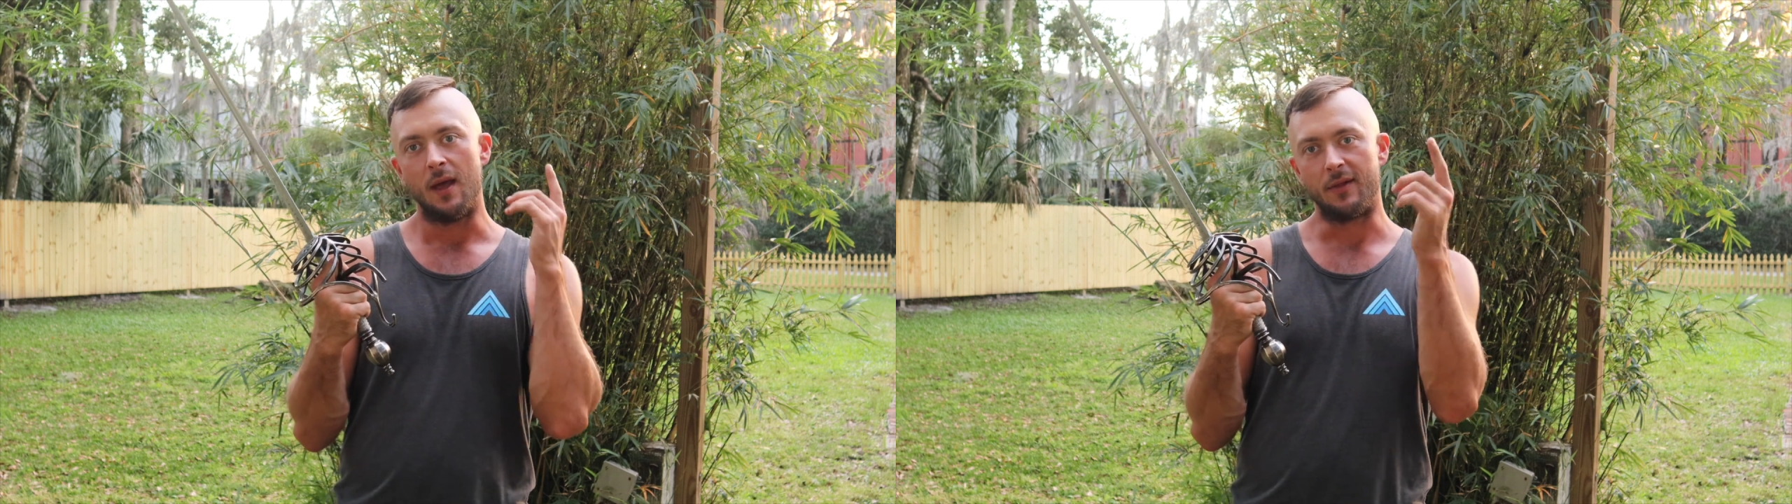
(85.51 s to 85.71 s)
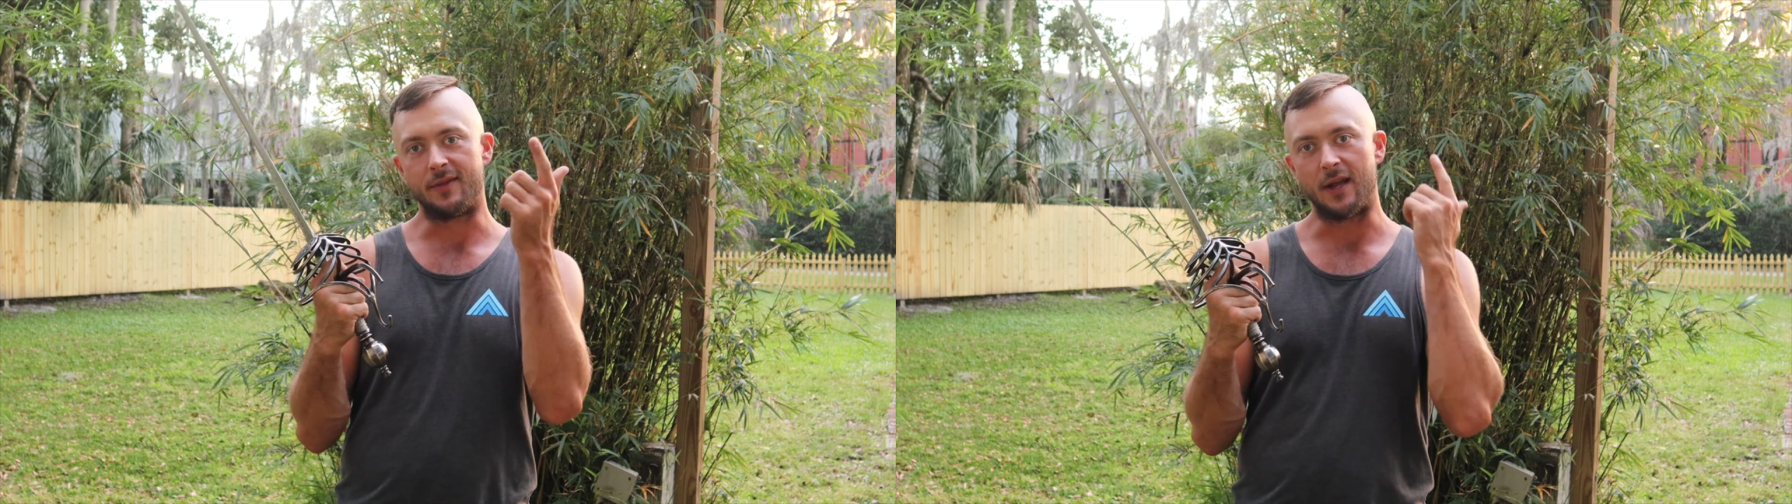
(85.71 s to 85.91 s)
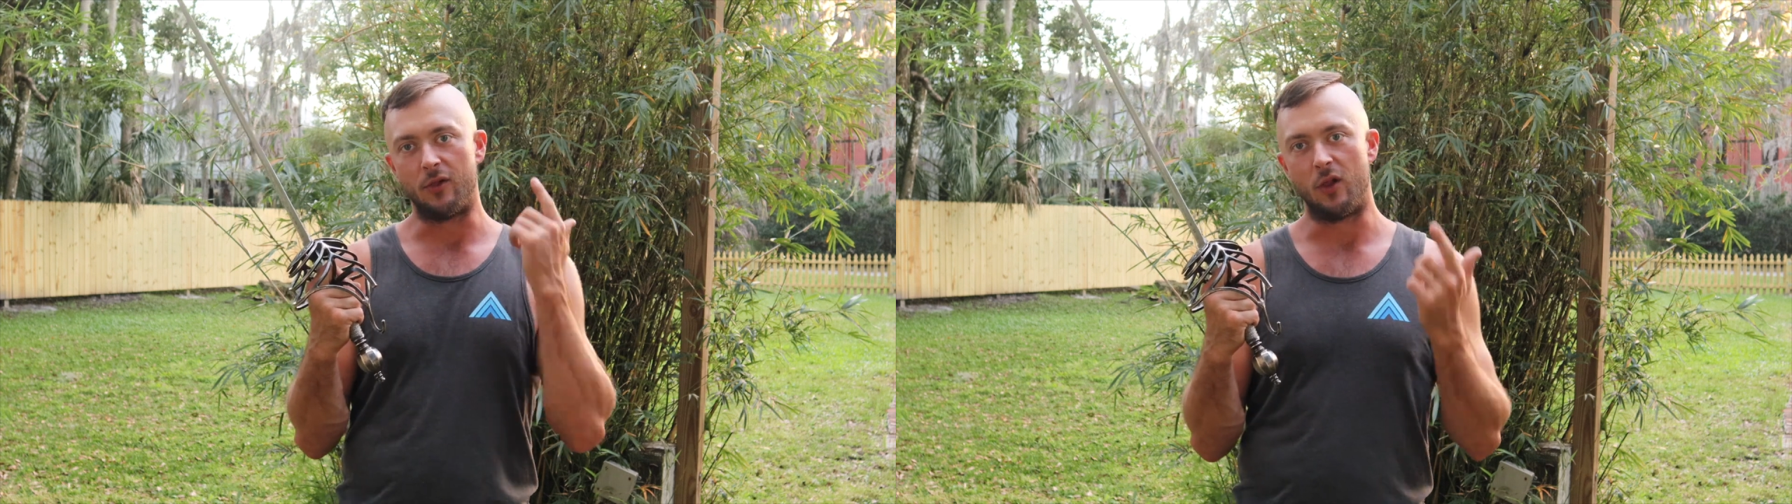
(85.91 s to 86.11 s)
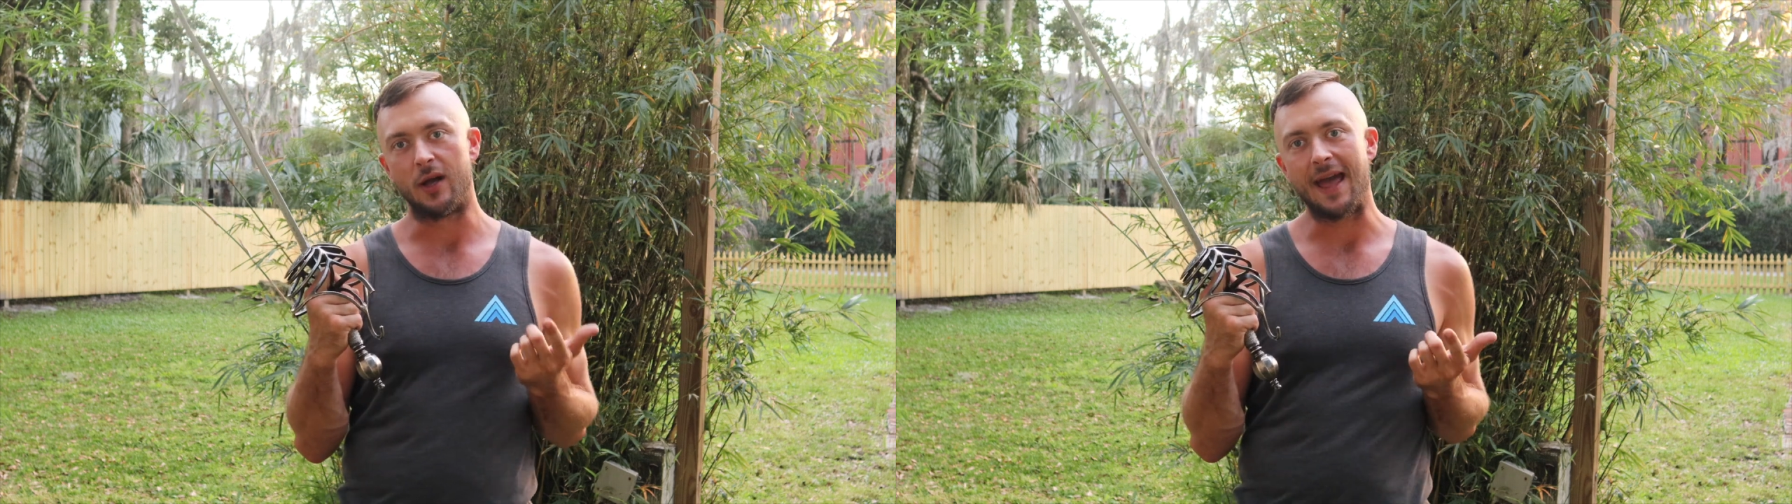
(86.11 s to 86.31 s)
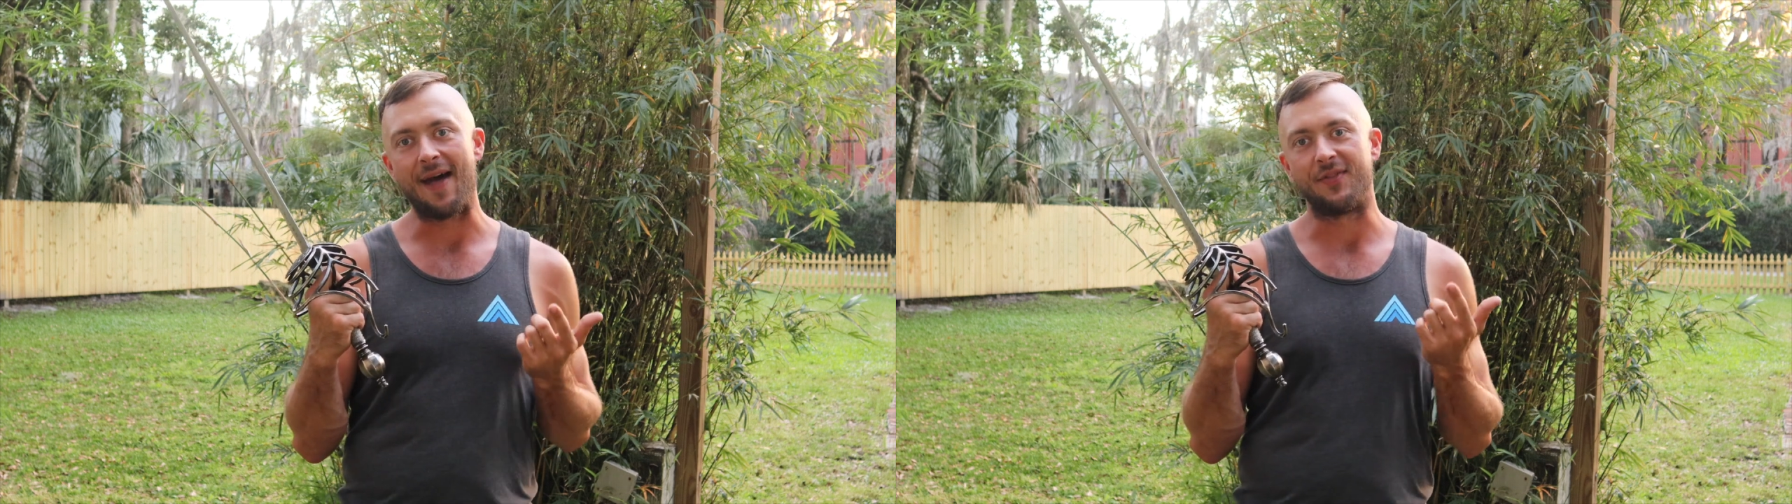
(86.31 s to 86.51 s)
Let's take a
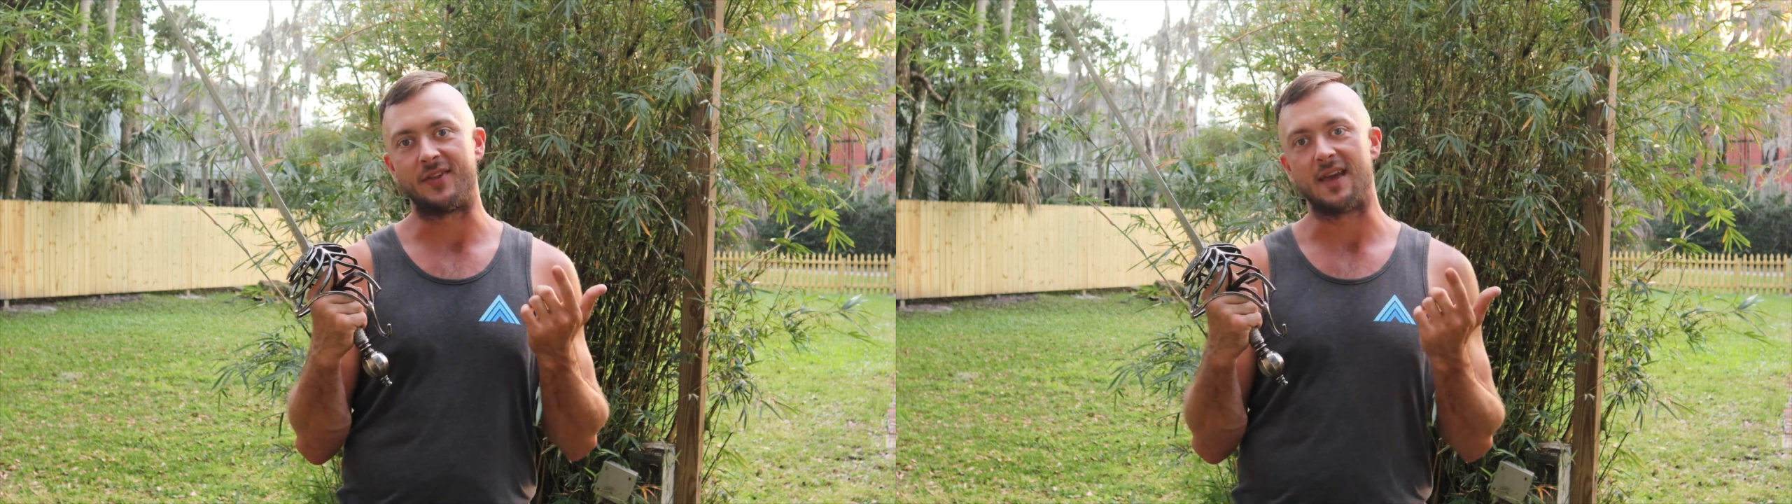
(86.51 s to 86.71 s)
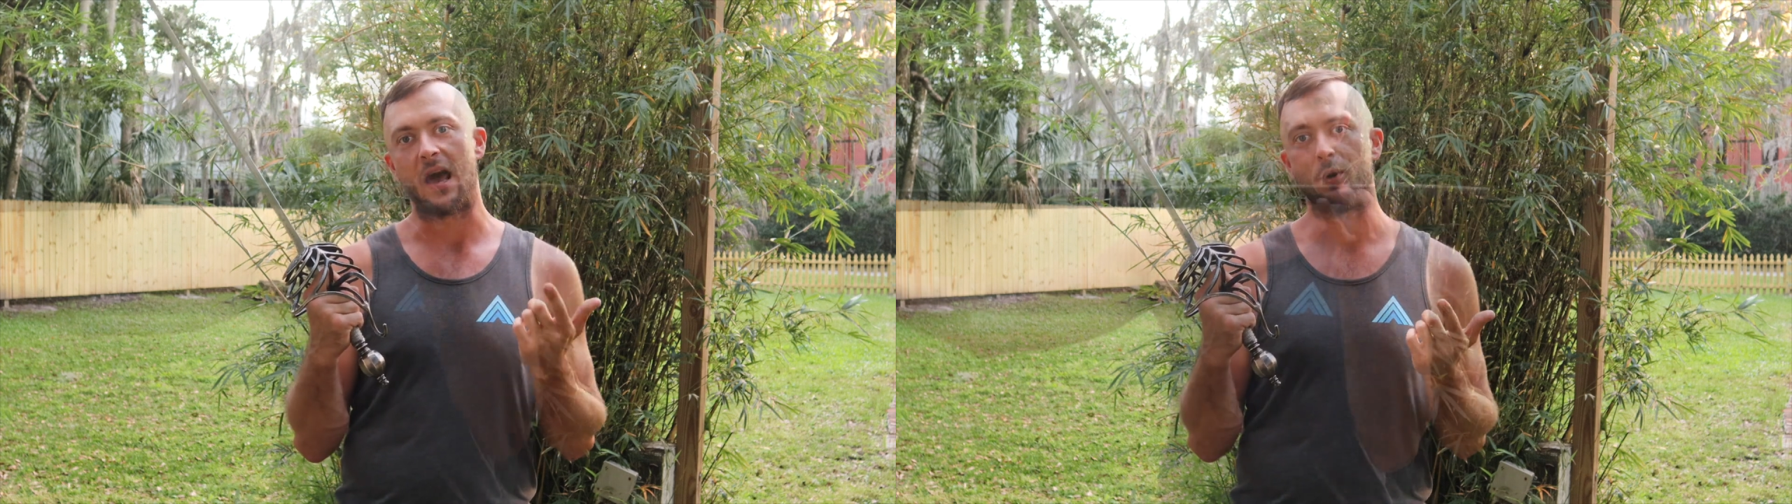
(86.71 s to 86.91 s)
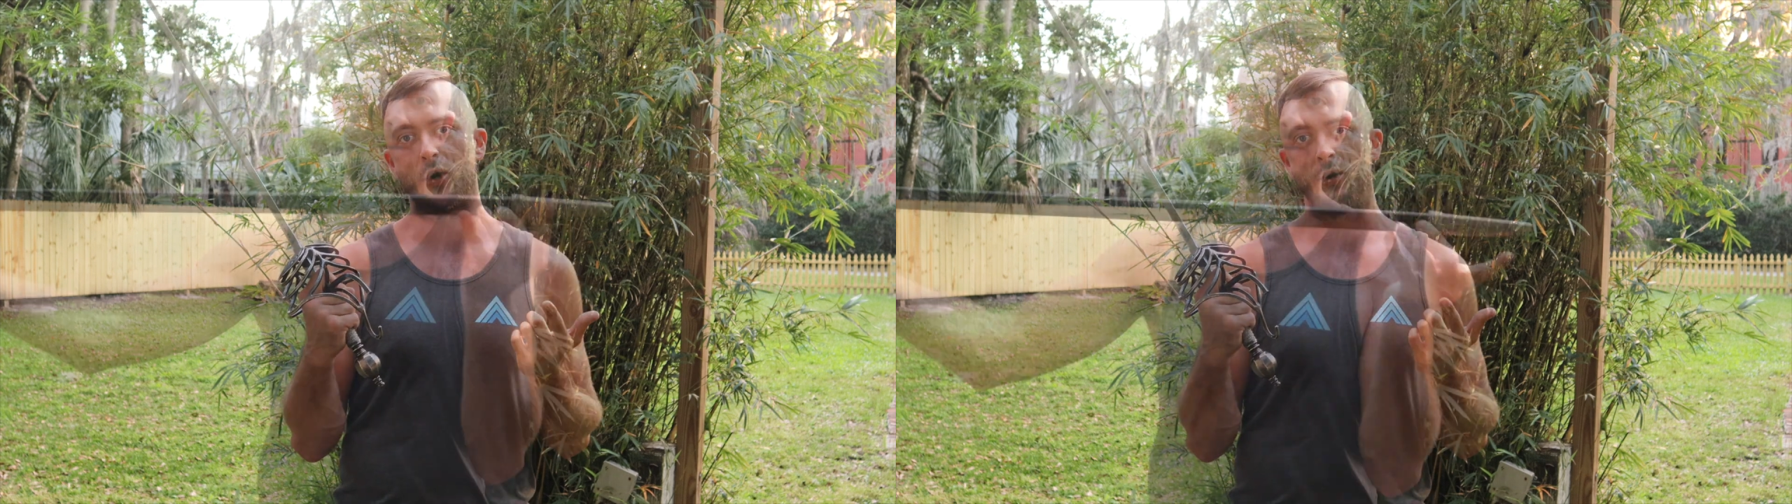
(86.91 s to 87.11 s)
look at the scabbard.